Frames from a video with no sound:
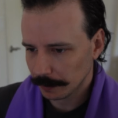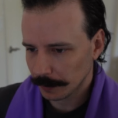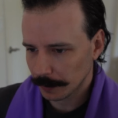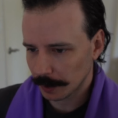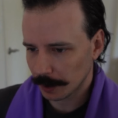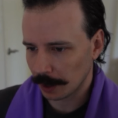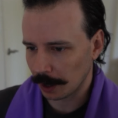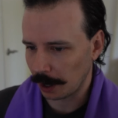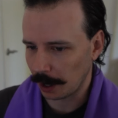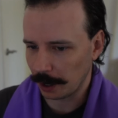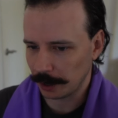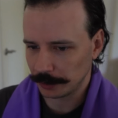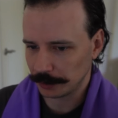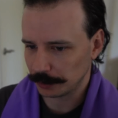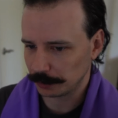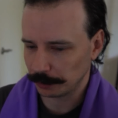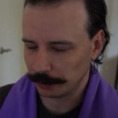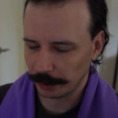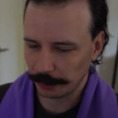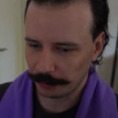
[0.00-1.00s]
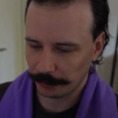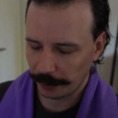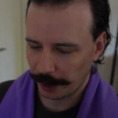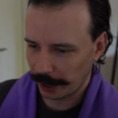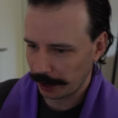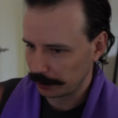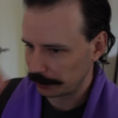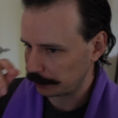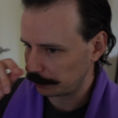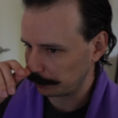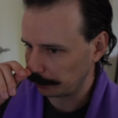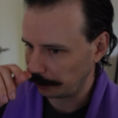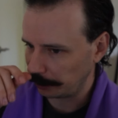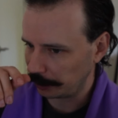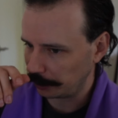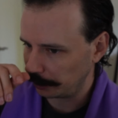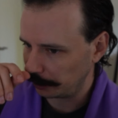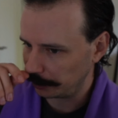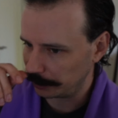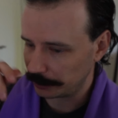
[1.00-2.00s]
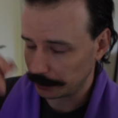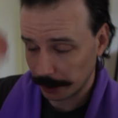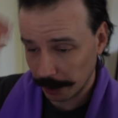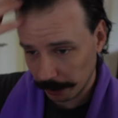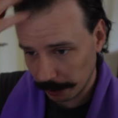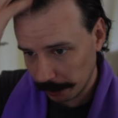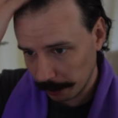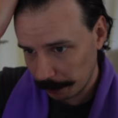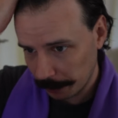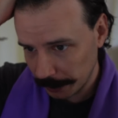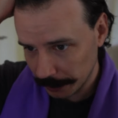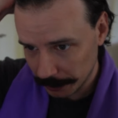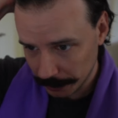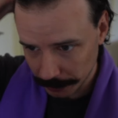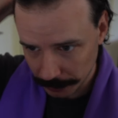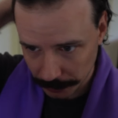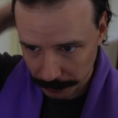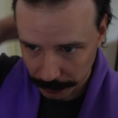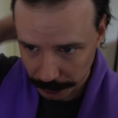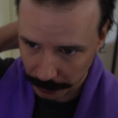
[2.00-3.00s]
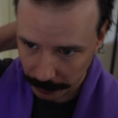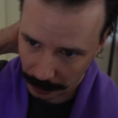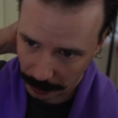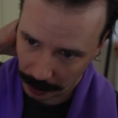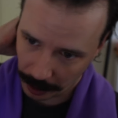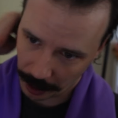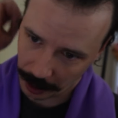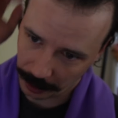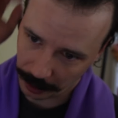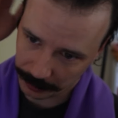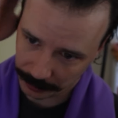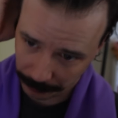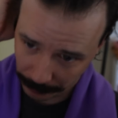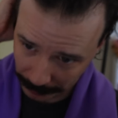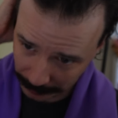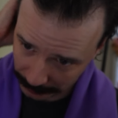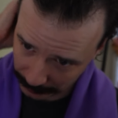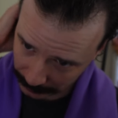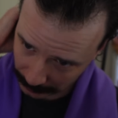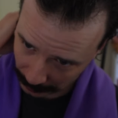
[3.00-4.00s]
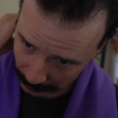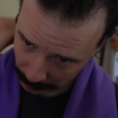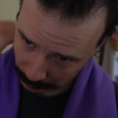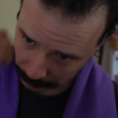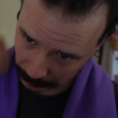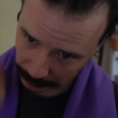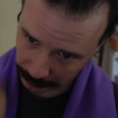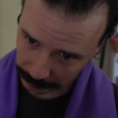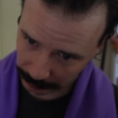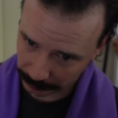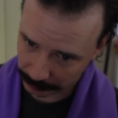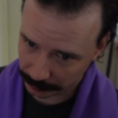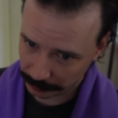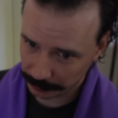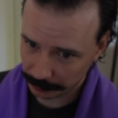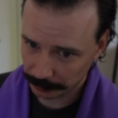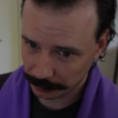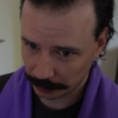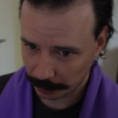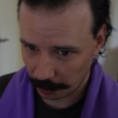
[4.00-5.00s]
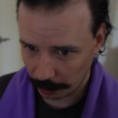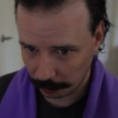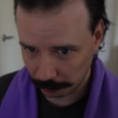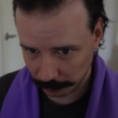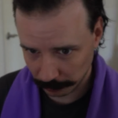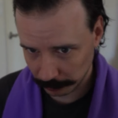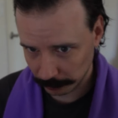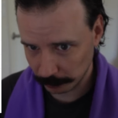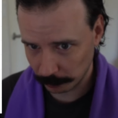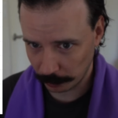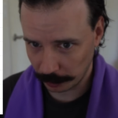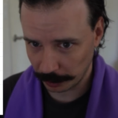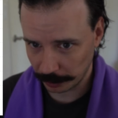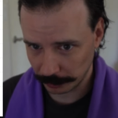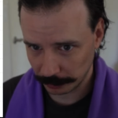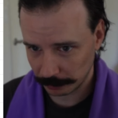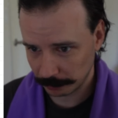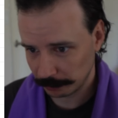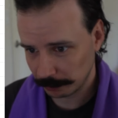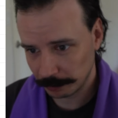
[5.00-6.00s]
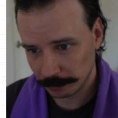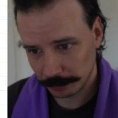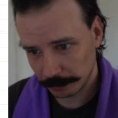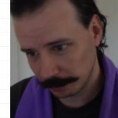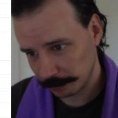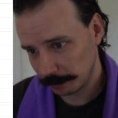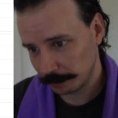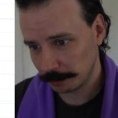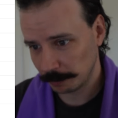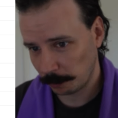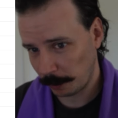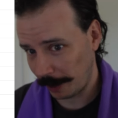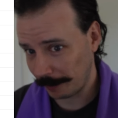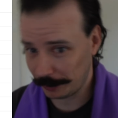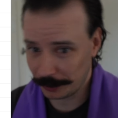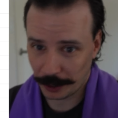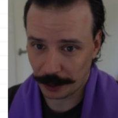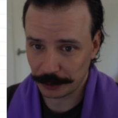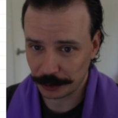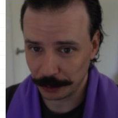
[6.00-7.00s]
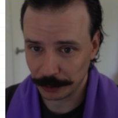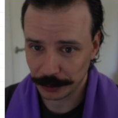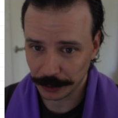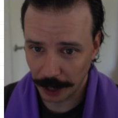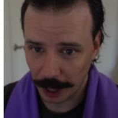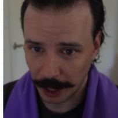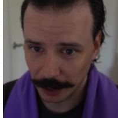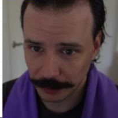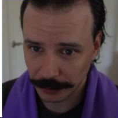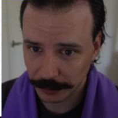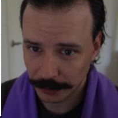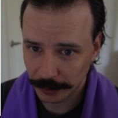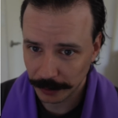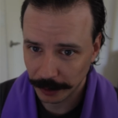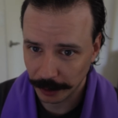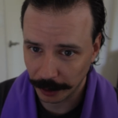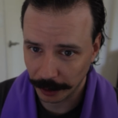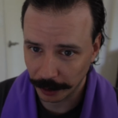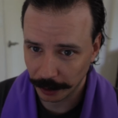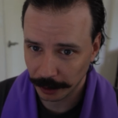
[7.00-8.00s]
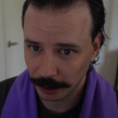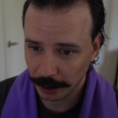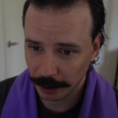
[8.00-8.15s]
Just really fast, really good scenario pieces to make this happen. So we have to cut 2 slots here.